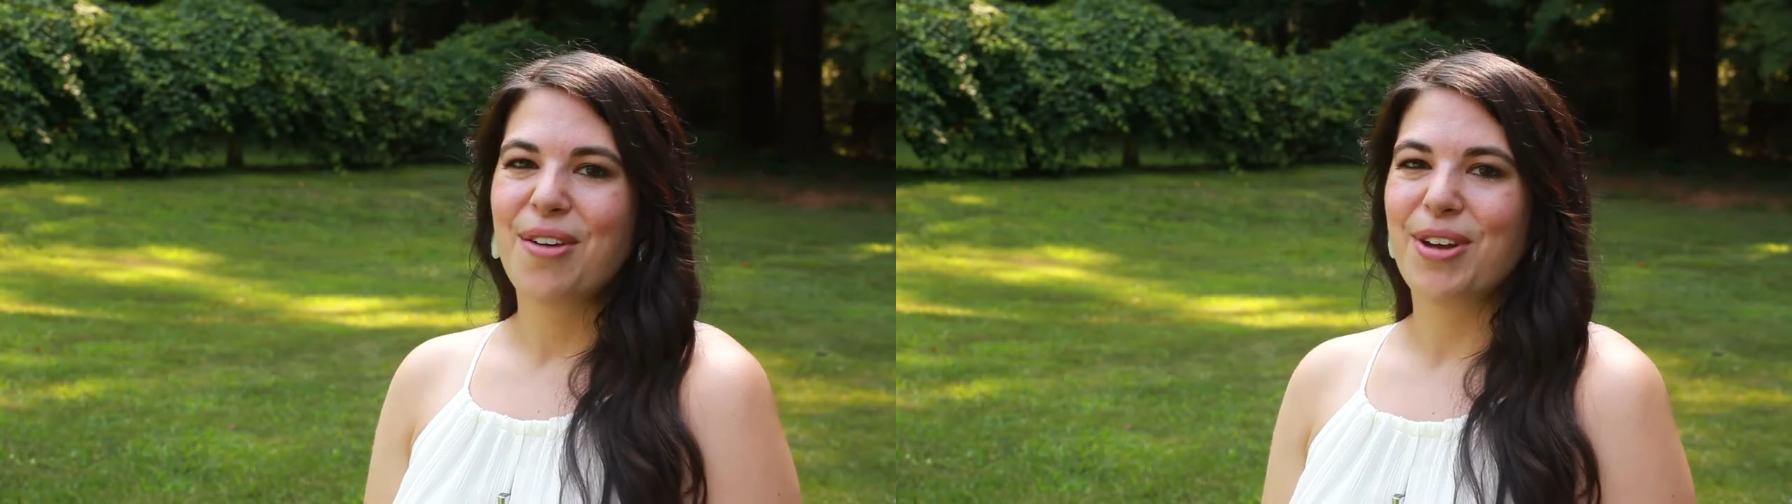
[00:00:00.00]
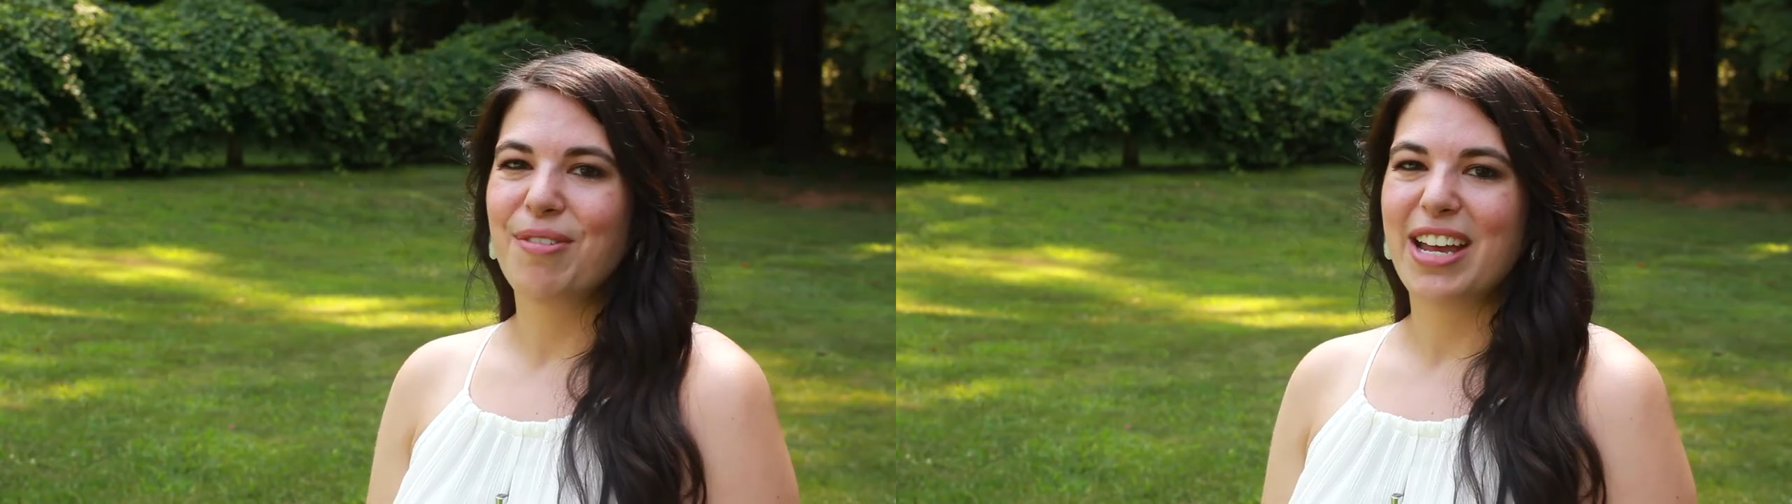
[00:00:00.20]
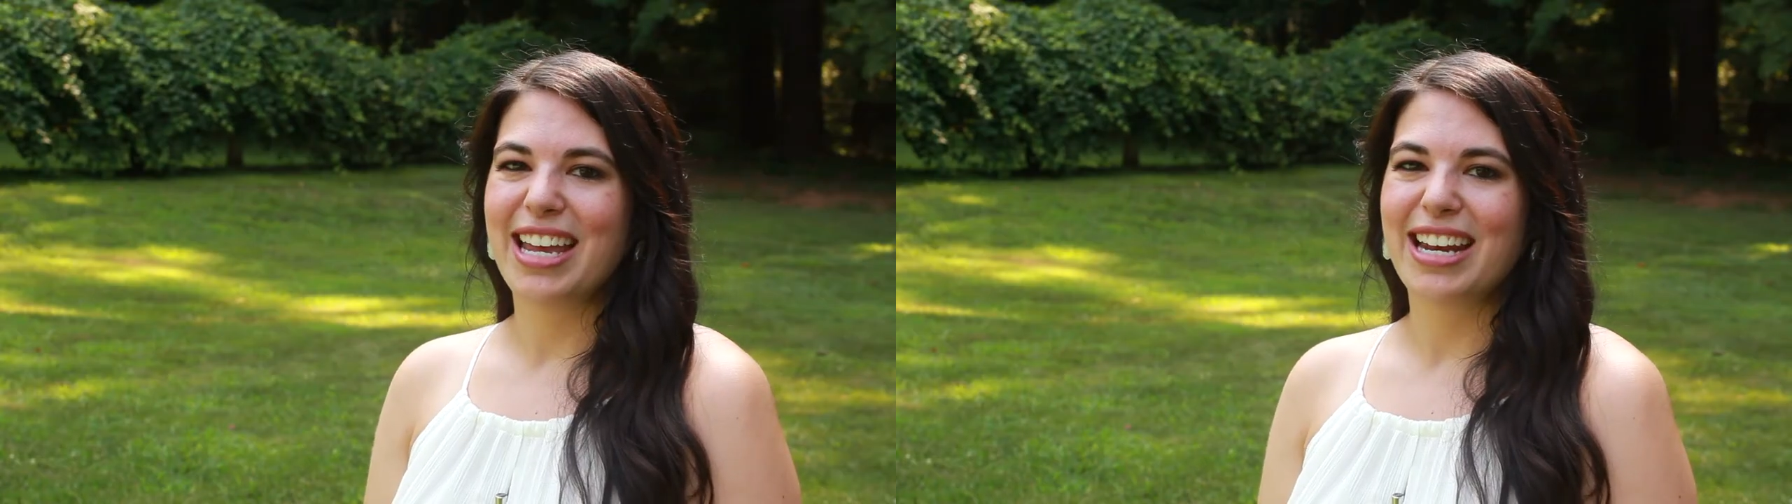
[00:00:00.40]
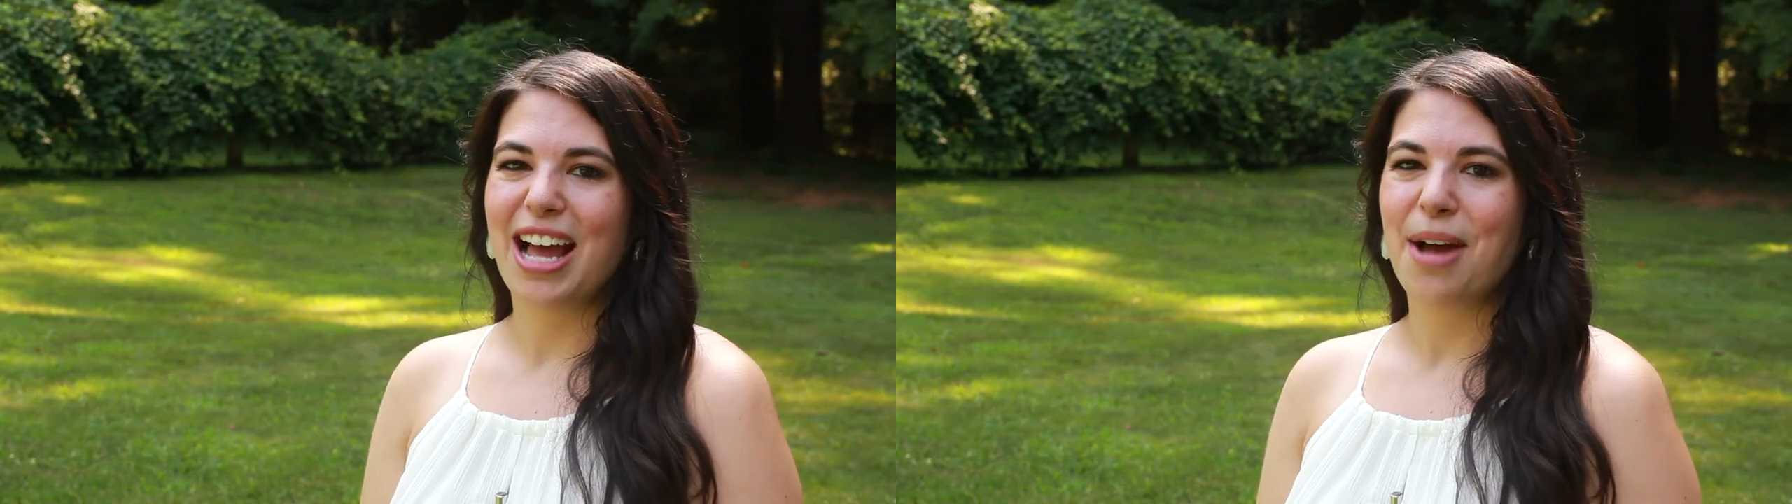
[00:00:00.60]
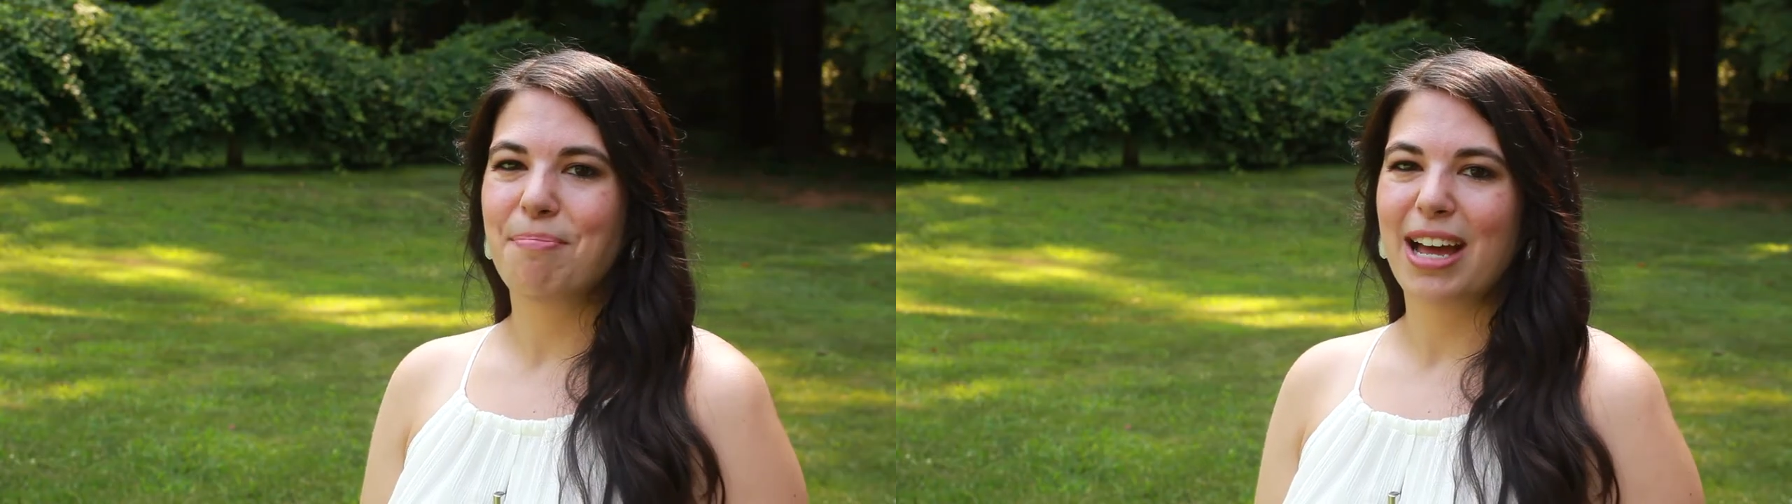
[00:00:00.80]
We went
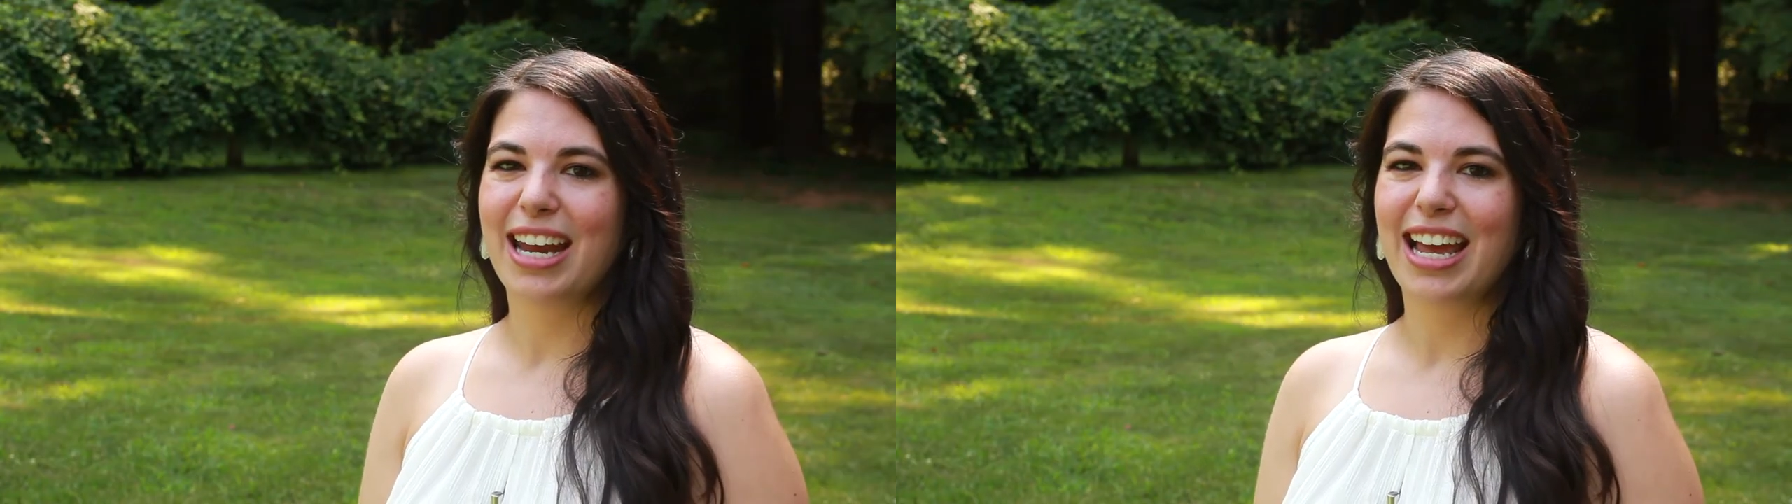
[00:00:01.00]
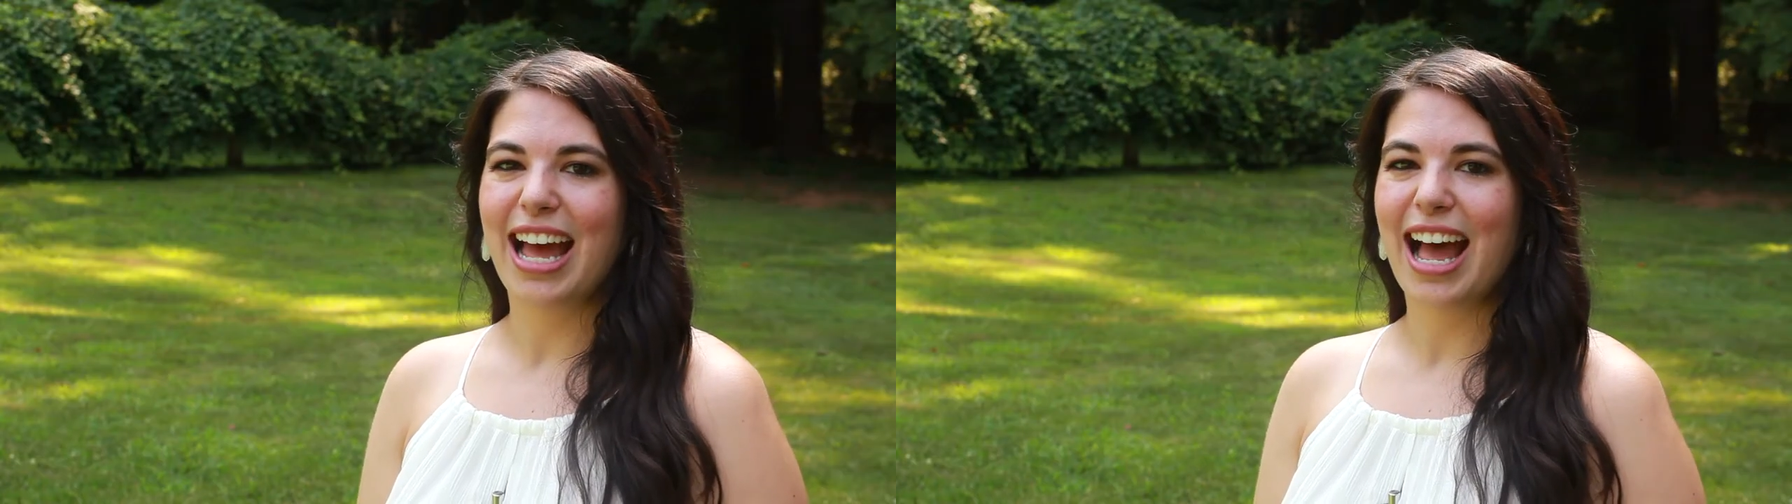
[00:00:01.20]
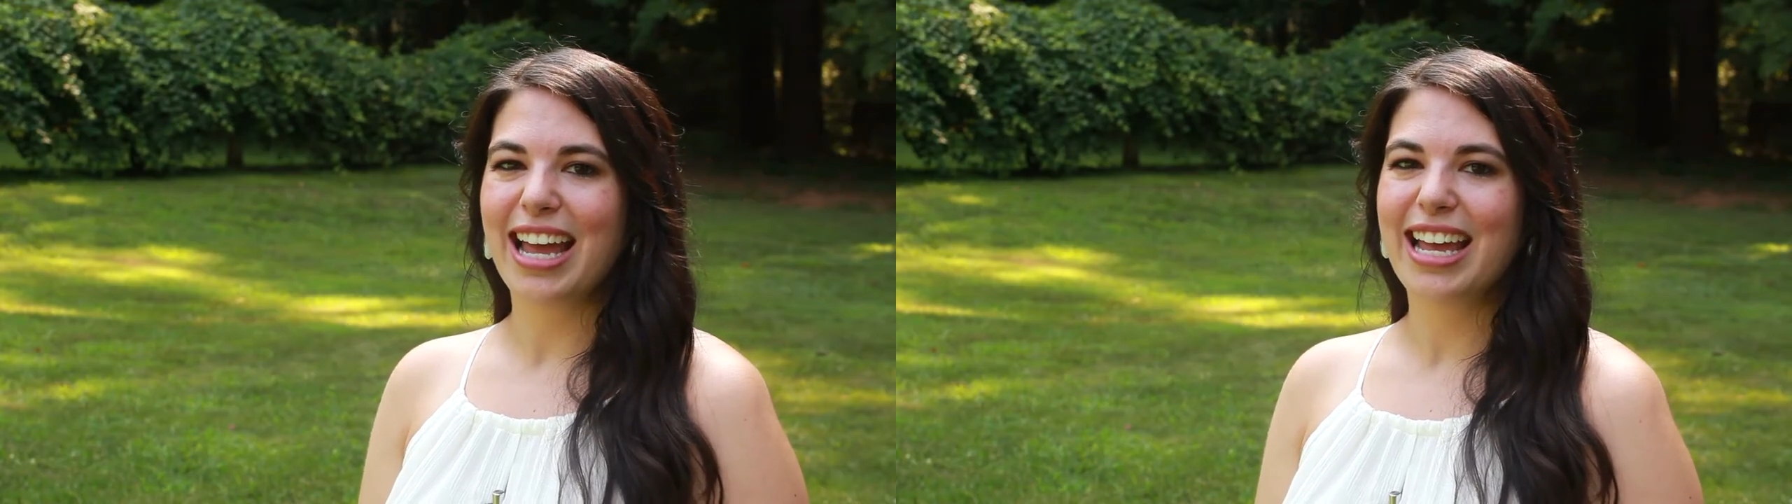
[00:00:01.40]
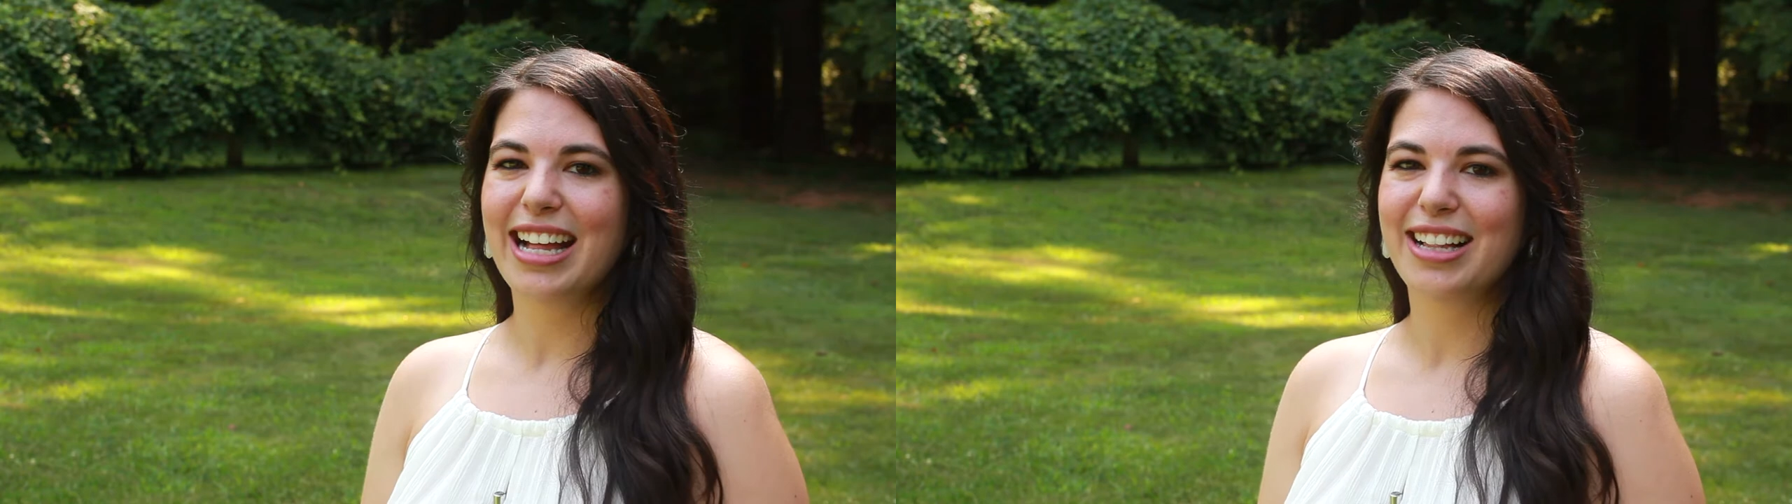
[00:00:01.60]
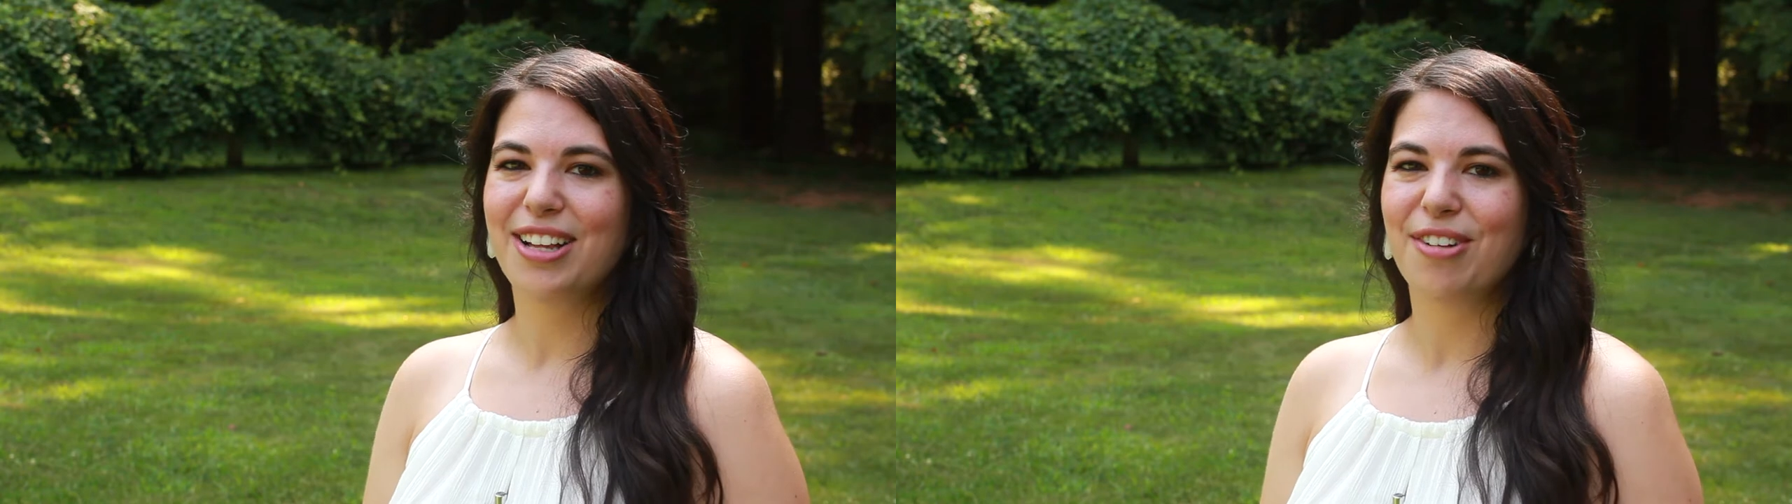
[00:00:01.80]
up on a high hill